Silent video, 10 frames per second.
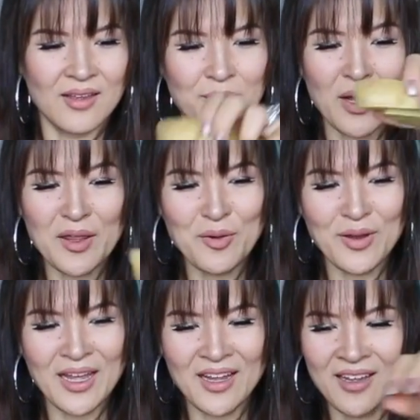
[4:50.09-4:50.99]
By the
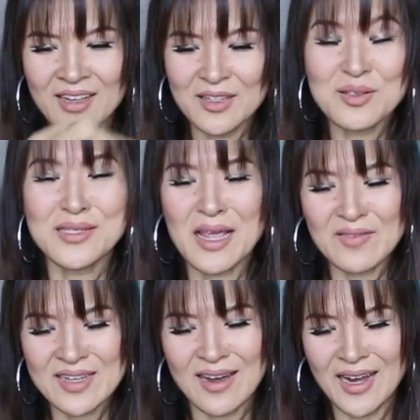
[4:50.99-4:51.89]
way, to save
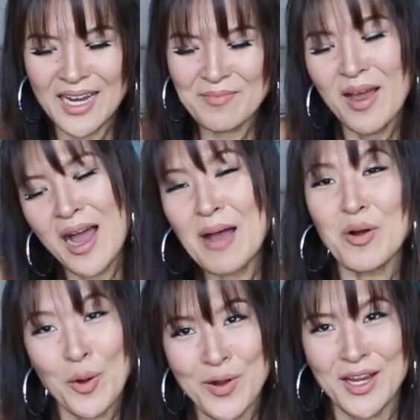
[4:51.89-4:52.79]
time, I'm
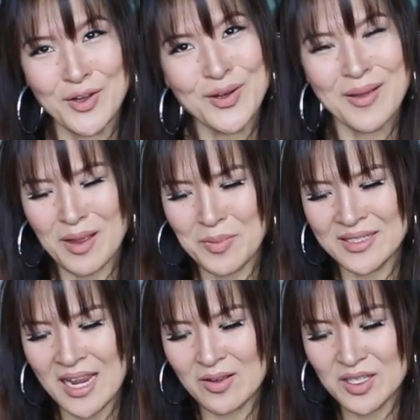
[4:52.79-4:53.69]
already cooking my
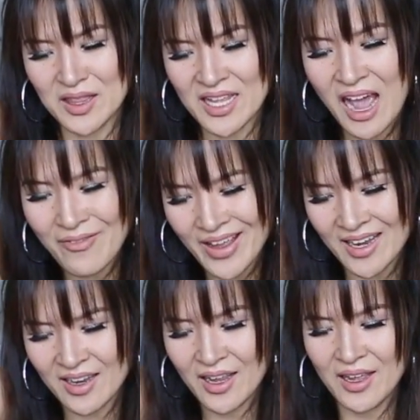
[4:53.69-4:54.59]
potatoes in the
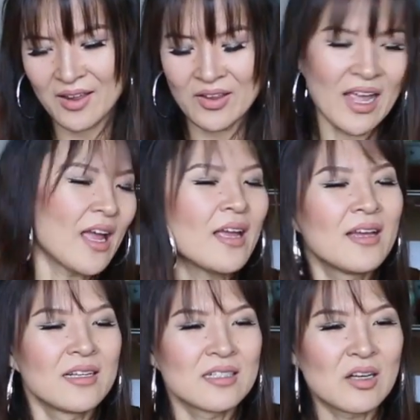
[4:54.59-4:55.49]
oven, okay?
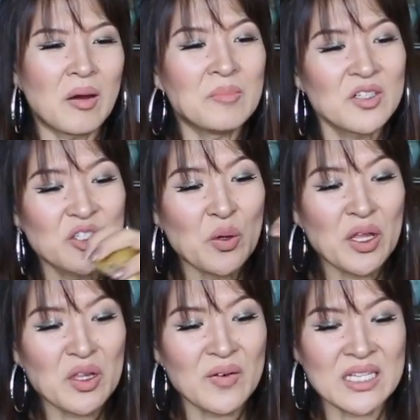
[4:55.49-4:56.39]
So I'm just showing you
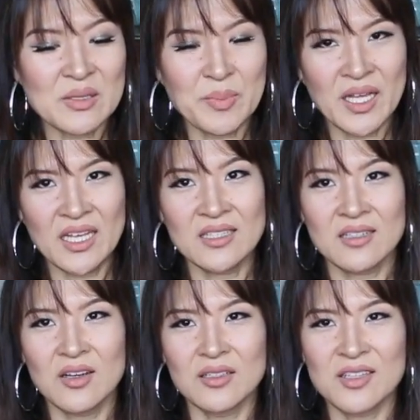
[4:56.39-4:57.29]
the recipes,
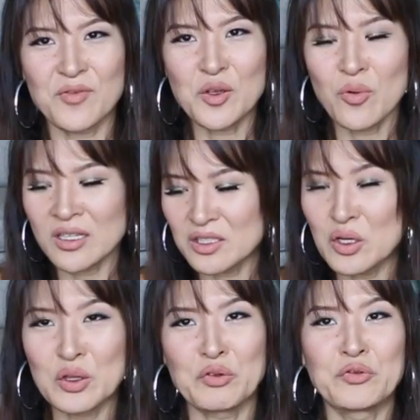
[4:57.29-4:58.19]
because if you want to
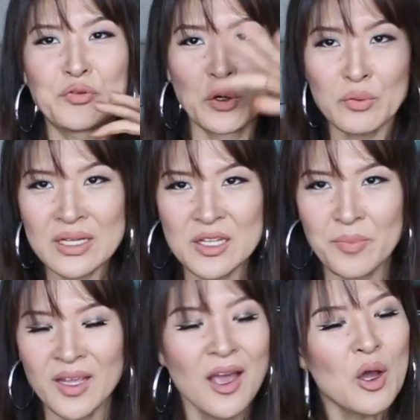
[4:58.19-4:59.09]
know the full
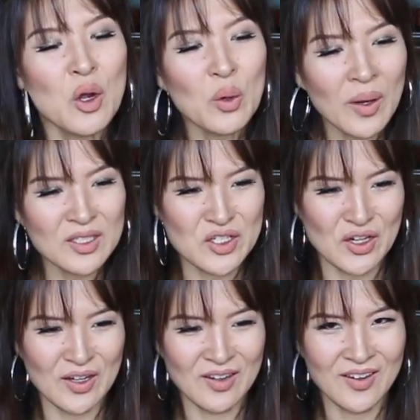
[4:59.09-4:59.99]
recipe, go watch
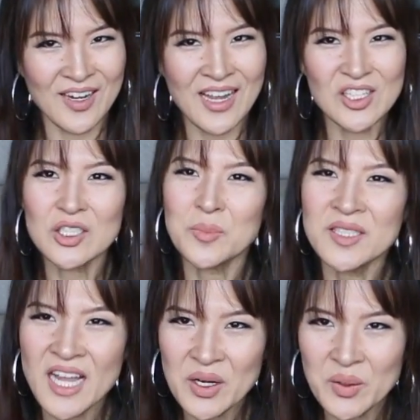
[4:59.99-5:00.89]
her, okay? She's a
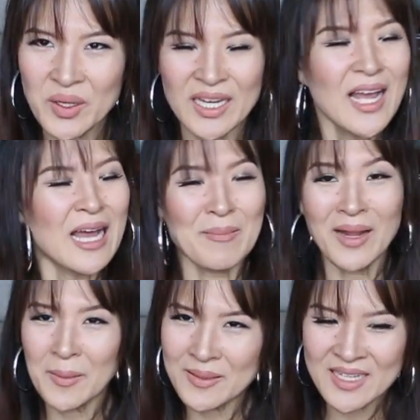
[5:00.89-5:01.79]
potato queen. I'm
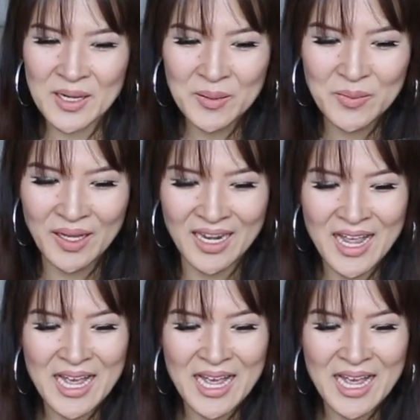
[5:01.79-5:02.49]
not a potato queen.